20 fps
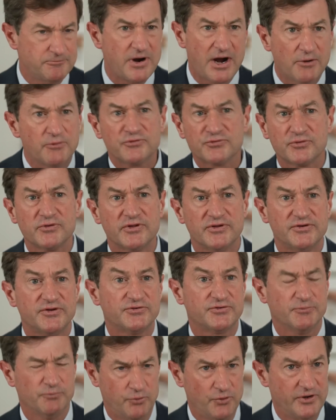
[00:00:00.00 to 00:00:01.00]
I was really
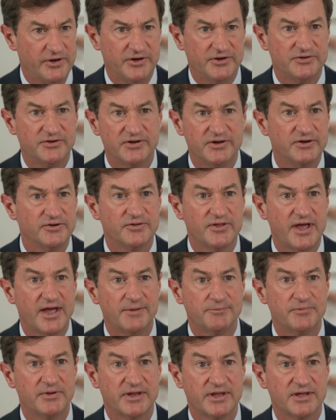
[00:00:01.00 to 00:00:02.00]
disappointed to hear
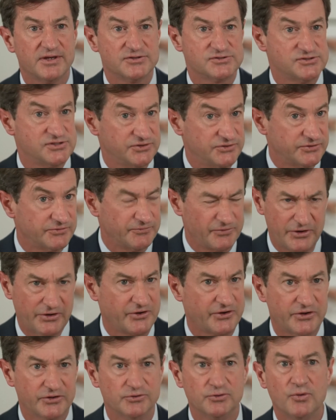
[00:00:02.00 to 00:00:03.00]
that because she's a
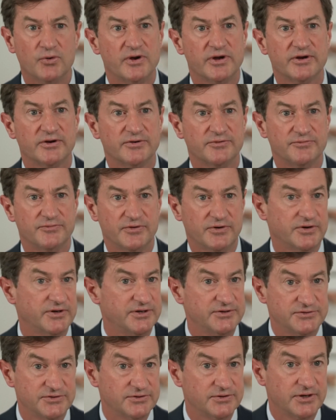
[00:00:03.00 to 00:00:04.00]
very good lawyer,
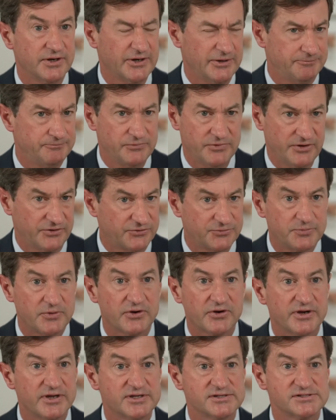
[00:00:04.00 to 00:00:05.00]
very
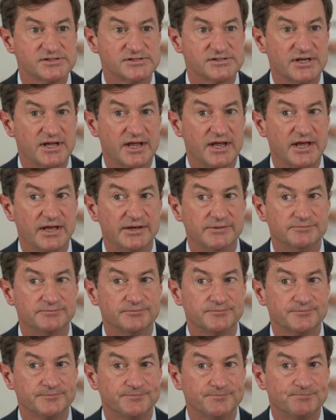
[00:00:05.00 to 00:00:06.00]
experienced, and
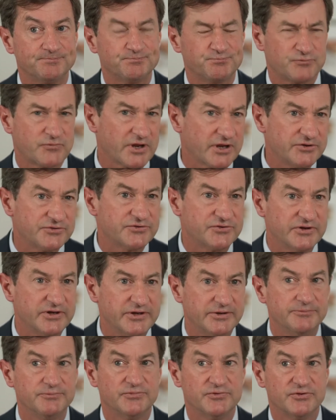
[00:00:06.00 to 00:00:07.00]
it
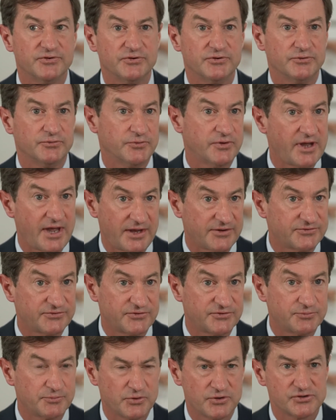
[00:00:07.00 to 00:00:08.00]
seemed to cast
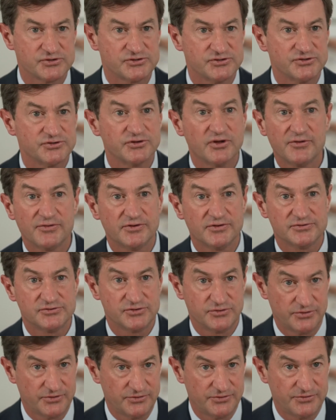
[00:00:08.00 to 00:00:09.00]
aspersions on the
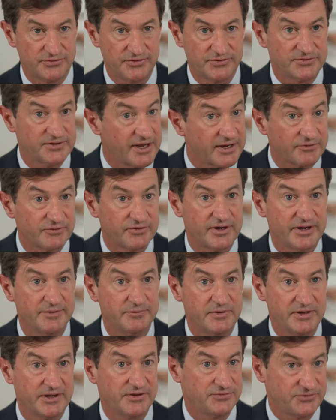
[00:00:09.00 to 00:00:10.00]
jurors' integrity
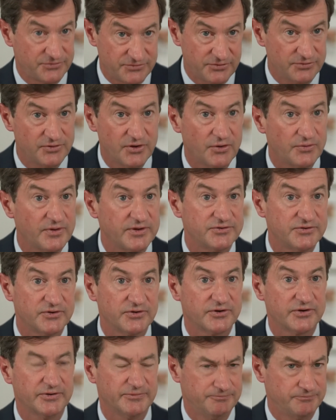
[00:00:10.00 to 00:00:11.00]
because, as you know, they
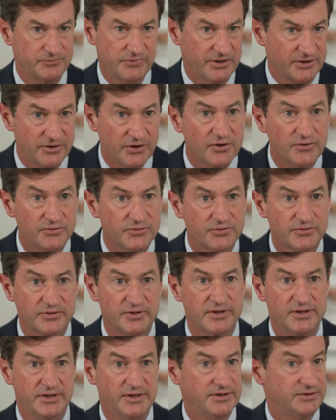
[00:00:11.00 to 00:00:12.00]
took an oath
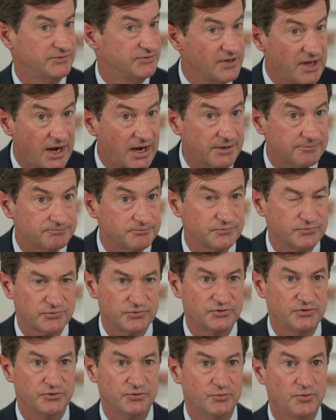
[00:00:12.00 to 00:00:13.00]
not
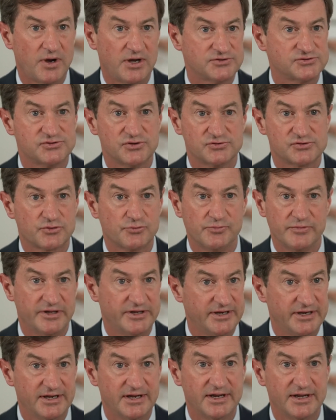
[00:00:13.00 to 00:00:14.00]
to watch social
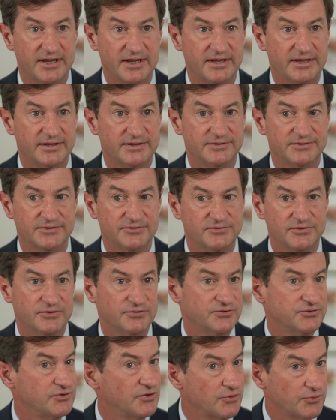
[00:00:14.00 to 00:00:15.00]
media, and
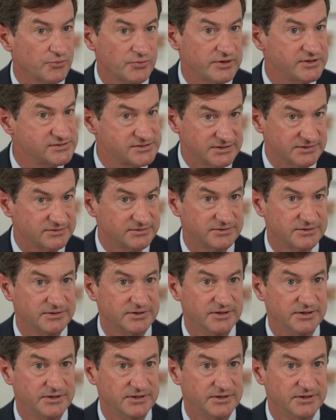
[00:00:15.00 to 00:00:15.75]
there's no reason